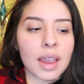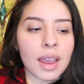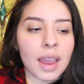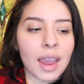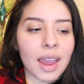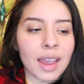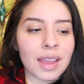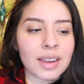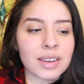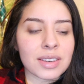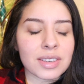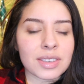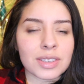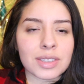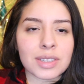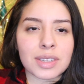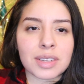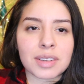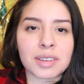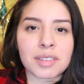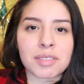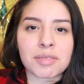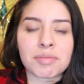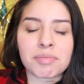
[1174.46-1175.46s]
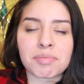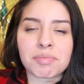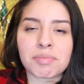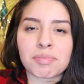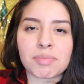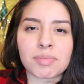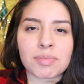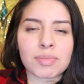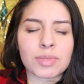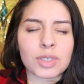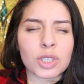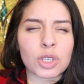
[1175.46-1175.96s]
and
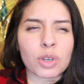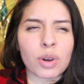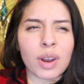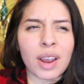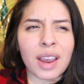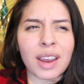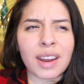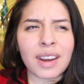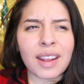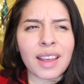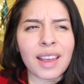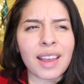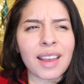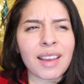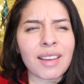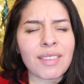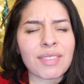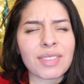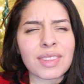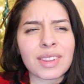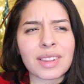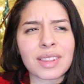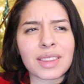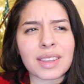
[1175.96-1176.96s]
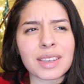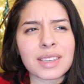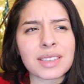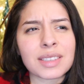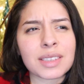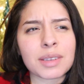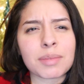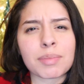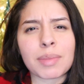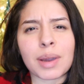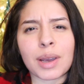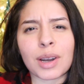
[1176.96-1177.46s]
try to have the
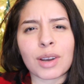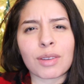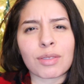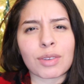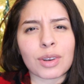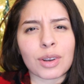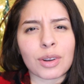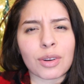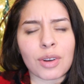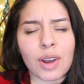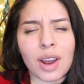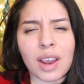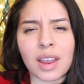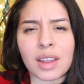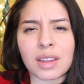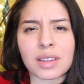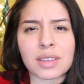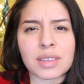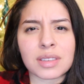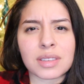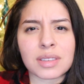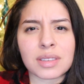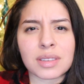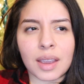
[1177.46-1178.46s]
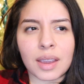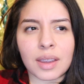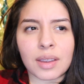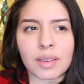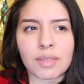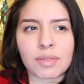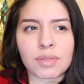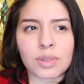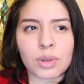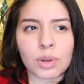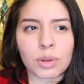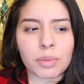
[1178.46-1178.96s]
least amount of regrets. I
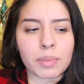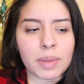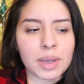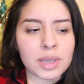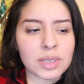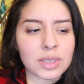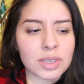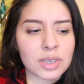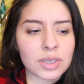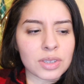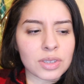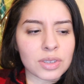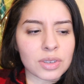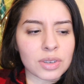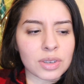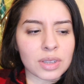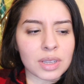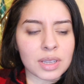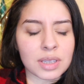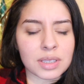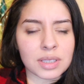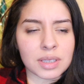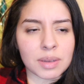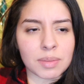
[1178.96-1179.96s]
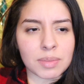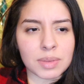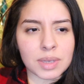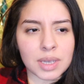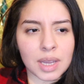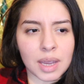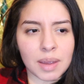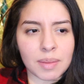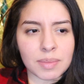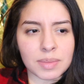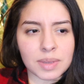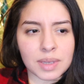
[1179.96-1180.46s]
told my sister this
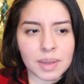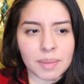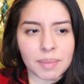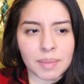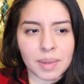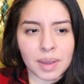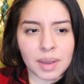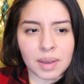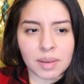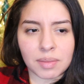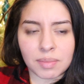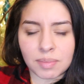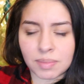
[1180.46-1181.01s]
sometimes. I'm like,